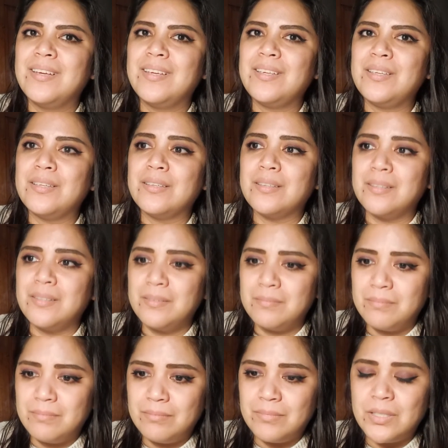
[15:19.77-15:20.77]
you
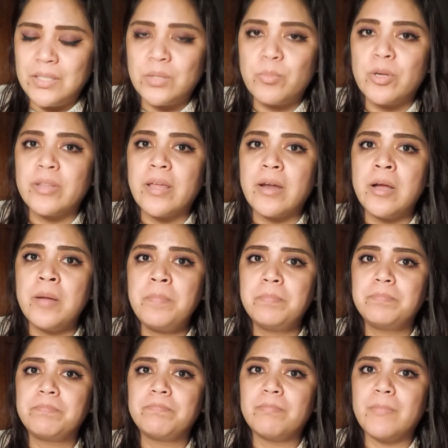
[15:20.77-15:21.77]
need to bring that up.
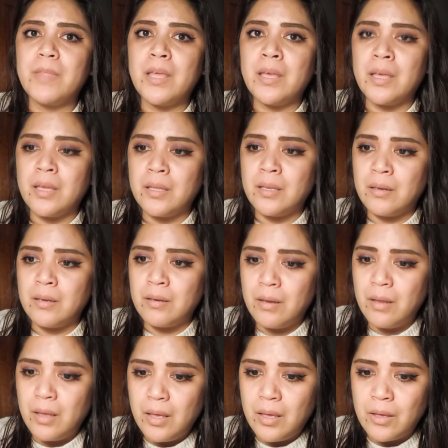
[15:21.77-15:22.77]

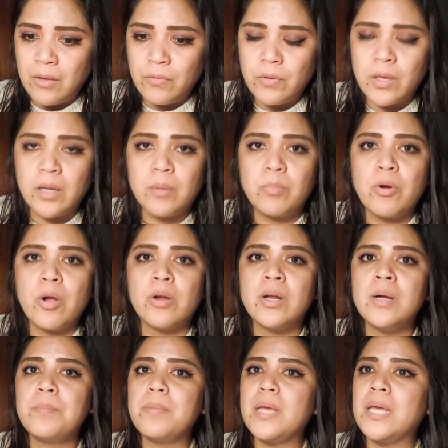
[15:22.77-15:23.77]
And if you get it brought up